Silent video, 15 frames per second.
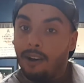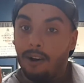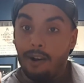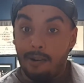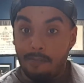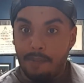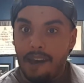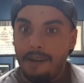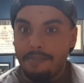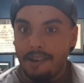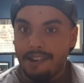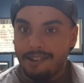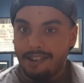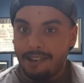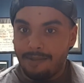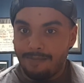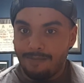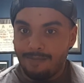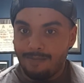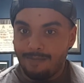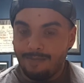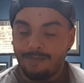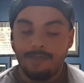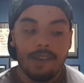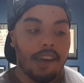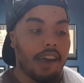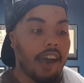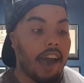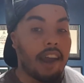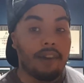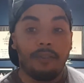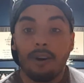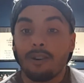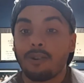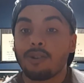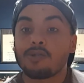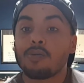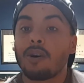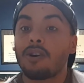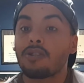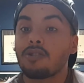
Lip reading: on Batman Day. And if all goes well,